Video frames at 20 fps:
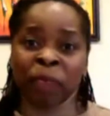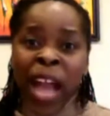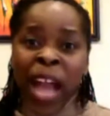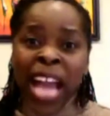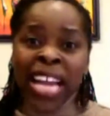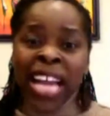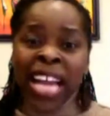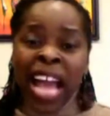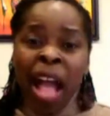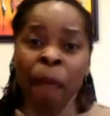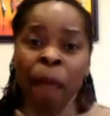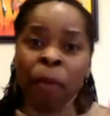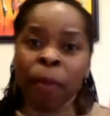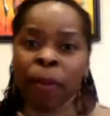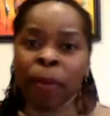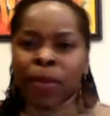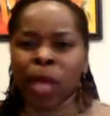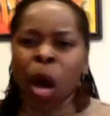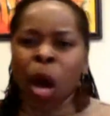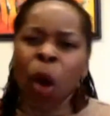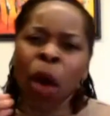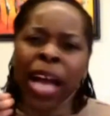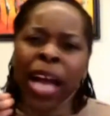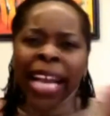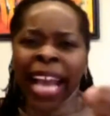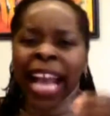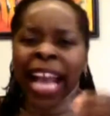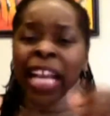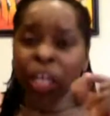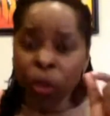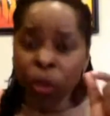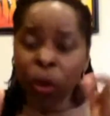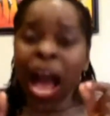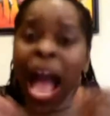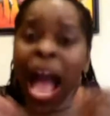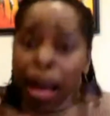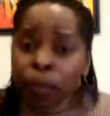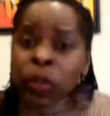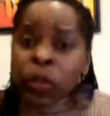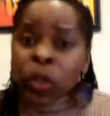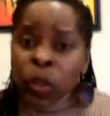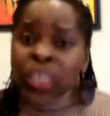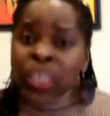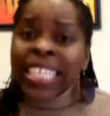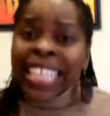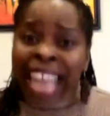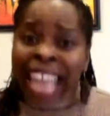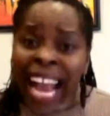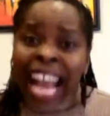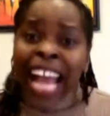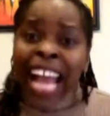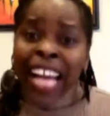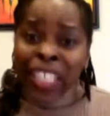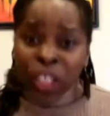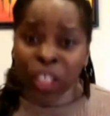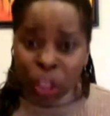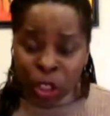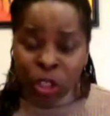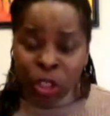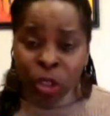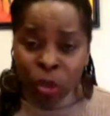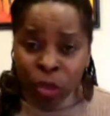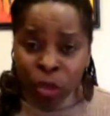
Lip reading: Right? But people say, oh, I can't. You absolutely can.